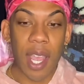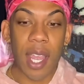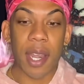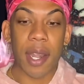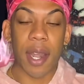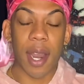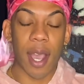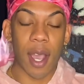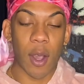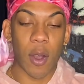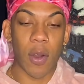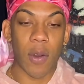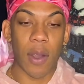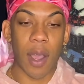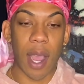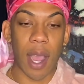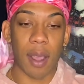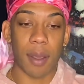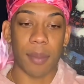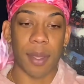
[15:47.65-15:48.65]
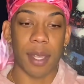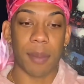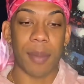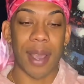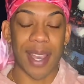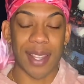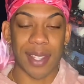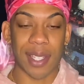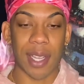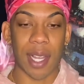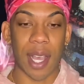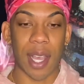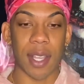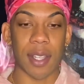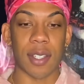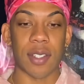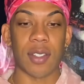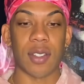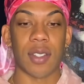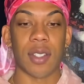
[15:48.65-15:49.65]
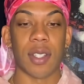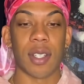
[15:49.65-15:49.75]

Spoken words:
Now I'm in math class.